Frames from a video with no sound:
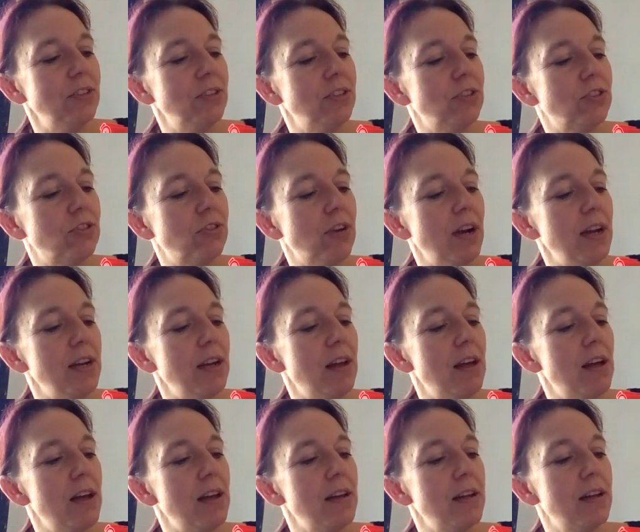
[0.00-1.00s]
Straight
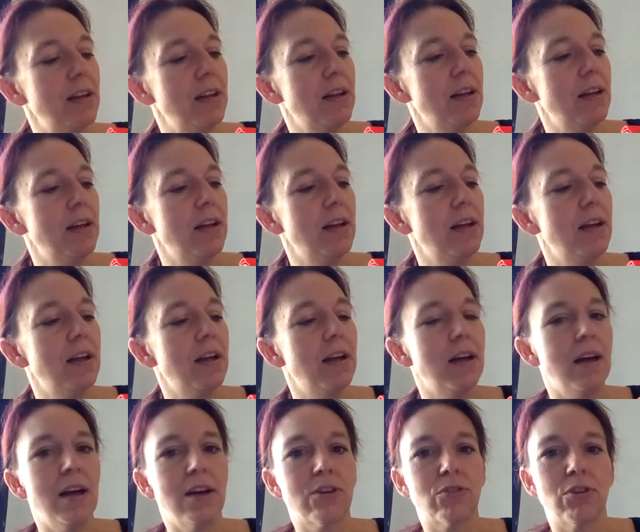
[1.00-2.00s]
line
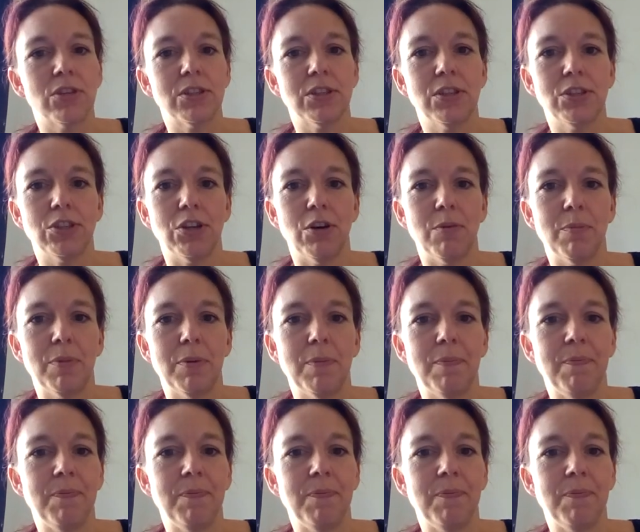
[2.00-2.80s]
across the top.